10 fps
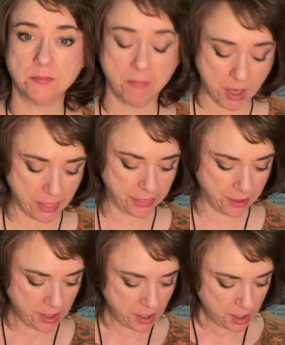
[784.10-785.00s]
month.
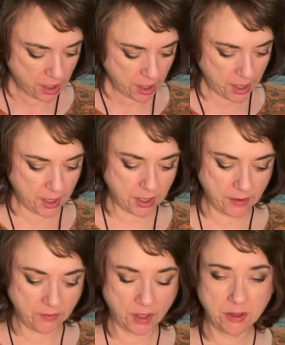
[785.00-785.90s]
And
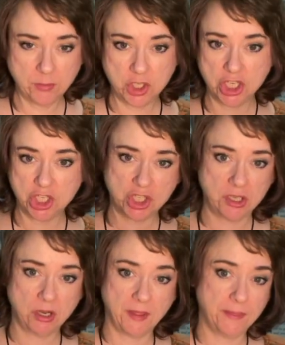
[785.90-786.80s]
I've got the magician
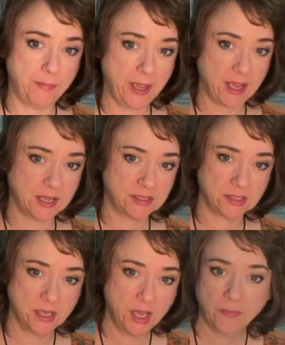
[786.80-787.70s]
on the past.
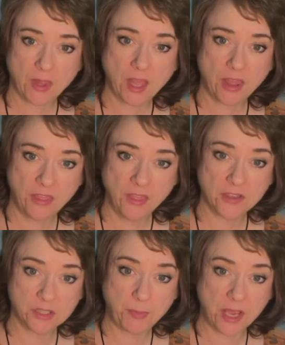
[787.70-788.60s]
I think
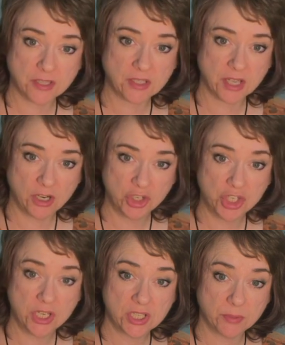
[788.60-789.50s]
this past
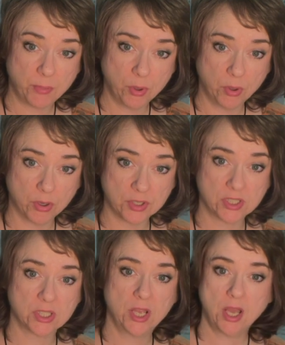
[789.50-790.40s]
energy
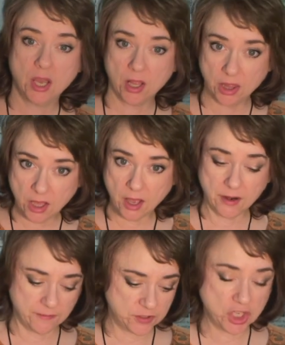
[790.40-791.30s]
supports a lot
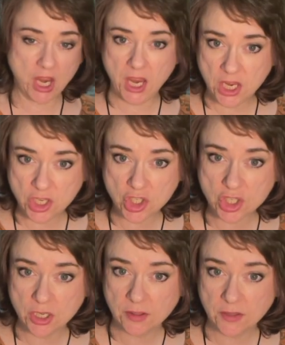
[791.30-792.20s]
of
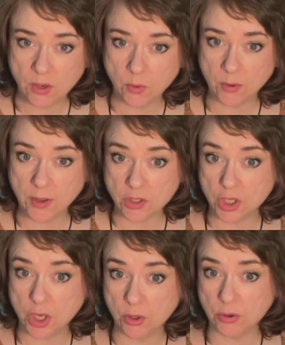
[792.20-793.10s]
change that we're about to
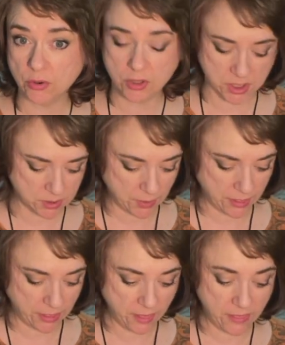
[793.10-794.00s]
go through this month.
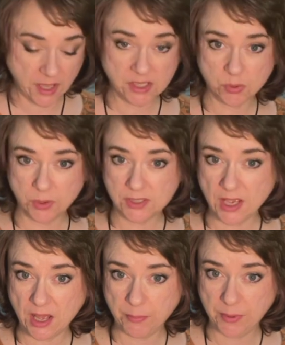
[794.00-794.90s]
That's what's
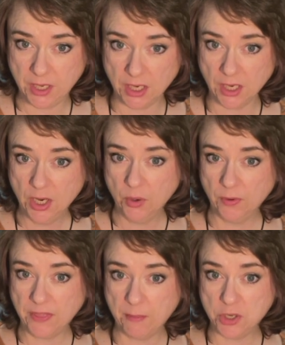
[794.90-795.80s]
happening with
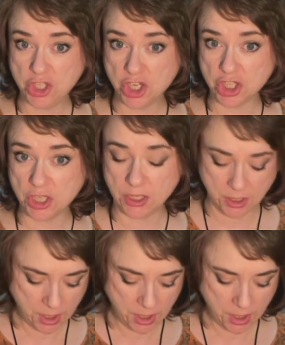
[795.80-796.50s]
that magician.